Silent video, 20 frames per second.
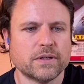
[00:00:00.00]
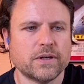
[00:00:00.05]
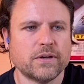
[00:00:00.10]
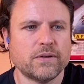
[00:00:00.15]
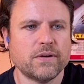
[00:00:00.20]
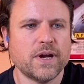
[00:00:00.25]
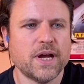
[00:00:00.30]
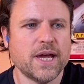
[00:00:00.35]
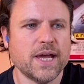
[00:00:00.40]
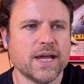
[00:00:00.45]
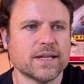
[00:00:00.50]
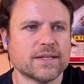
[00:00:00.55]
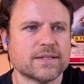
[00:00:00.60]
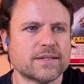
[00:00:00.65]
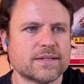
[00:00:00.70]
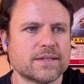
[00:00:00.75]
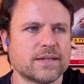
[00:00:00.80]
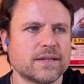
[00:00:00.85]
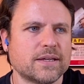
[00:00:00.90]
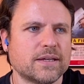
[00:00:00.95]
All
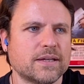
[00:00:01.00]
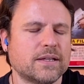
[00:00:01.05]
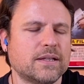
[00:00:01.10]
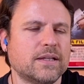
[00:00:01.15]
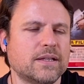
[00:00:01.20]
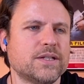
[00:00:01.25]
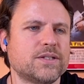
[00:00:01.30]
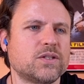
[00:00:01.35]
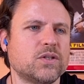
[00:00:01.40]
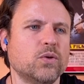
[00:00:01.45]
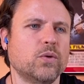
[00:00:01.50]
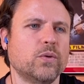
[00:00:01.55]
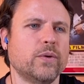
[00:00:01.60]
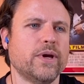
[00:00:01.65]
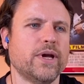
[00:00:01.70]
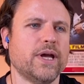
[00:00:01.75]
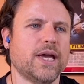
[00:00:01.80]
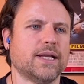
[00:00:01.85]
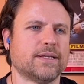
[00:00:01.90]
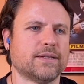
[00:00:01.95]
right, let's do
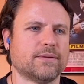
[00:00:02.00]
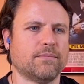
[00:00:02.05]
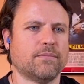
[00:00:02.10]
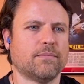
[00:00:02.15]
it.